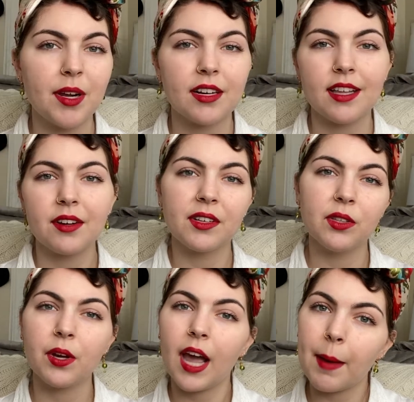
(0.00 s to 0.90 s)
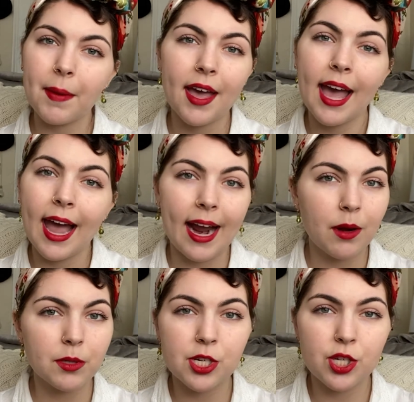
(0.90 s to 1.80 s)
not allowed to look up
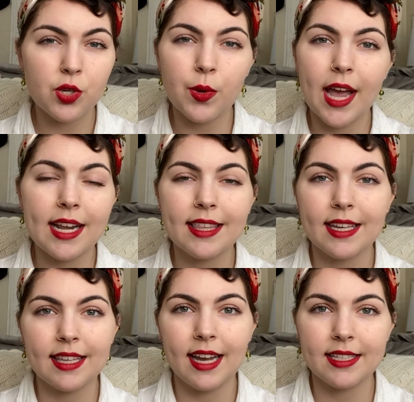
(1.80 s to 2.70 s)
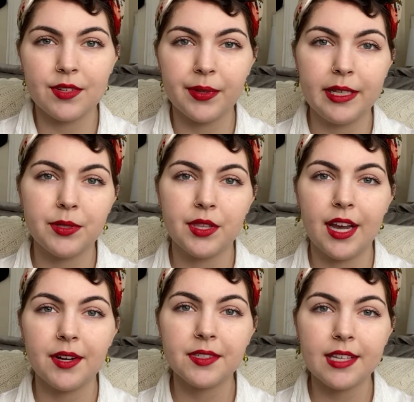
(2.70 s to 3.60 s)
how to do anything that has to relate to the
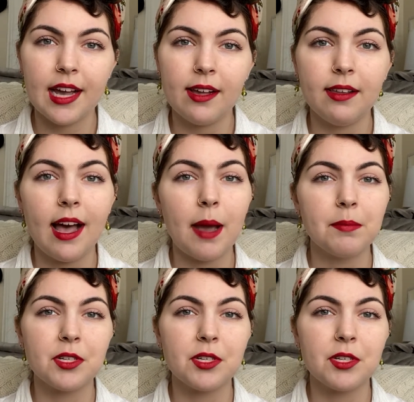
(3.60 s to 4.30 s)
hairstyle. I'm